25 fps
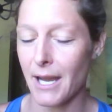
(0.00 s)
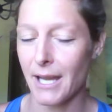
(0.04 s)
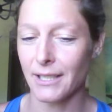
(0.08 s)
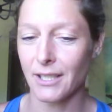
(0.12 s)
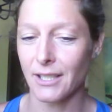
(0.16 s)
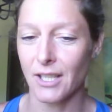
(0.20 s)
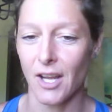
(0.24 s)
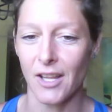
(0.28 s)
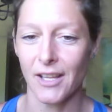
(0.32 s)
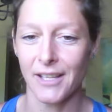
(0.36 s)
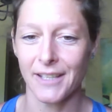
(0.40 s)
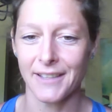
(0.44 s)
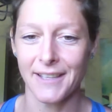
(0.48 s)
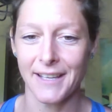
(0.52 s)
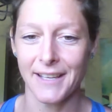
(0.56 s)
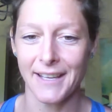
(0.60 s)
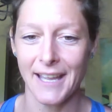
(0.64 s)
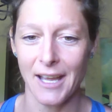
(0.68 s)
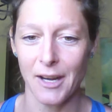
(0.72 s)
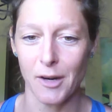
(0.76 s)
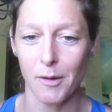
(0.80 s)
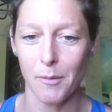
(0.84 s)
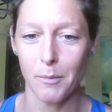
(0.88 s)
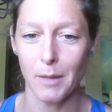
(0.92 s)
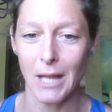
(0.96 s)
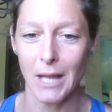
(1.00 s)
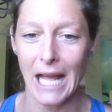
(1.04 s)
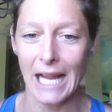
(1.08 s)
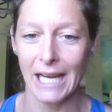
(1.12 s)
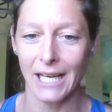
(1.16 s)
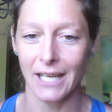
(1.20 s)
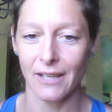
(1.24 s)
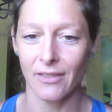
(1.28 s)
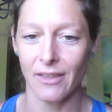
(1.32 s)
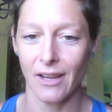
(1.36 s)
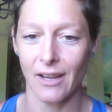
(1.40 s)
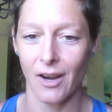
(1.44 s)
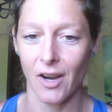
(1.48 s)
pot calling the kettle
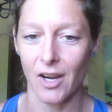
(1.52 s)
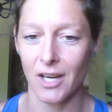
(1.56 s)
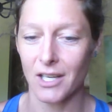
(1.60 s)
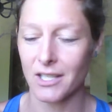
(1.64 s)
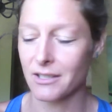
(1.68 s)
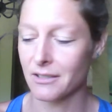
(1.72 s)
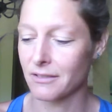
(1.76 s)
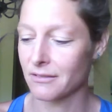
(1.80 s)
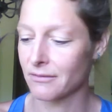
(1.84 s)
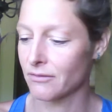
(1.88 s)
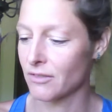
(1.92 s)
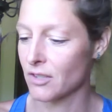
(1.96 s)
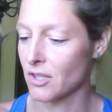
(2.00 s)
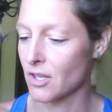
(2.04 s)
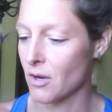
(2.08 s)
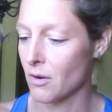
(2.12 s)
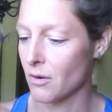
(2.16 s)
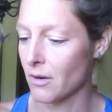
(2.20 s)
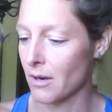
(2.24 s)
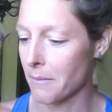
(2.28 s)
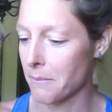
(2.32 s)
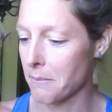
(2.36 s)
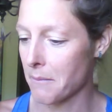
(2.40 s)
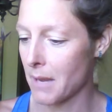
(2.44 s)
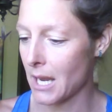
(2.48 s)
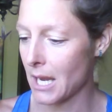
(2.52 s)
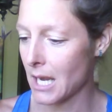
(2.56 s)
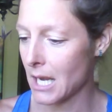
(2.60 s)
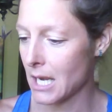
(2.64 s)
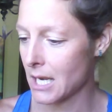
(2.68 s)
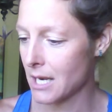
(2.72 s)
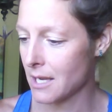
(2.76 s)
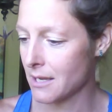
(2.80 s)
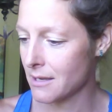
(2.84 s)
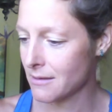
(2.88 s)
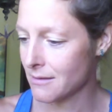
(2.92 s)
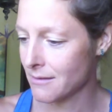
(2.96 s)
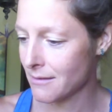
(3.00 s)
black there, if you know what I mean.
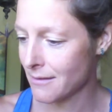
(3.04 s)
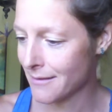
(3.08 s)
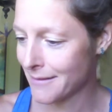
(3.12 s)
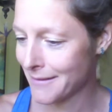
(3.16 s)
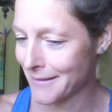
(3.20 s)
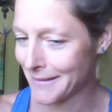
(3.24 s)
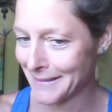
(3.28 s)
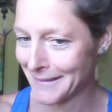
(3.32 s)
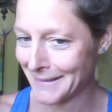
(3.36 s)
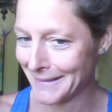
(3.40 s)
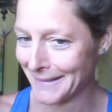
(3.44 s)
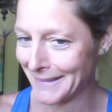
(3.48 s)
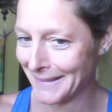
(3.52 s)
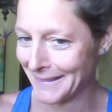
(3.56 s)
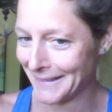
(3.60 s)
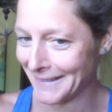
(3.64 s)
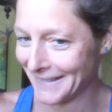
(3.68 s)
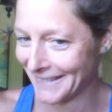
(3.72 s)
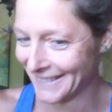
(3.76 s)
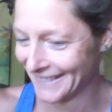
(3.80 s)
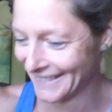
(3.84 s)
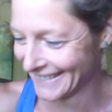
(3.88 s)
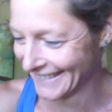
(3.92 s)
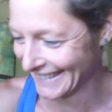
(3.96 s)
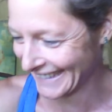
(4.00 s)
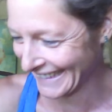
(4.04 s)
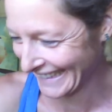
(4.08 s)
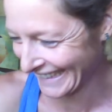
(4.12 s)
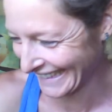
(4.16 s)
I do.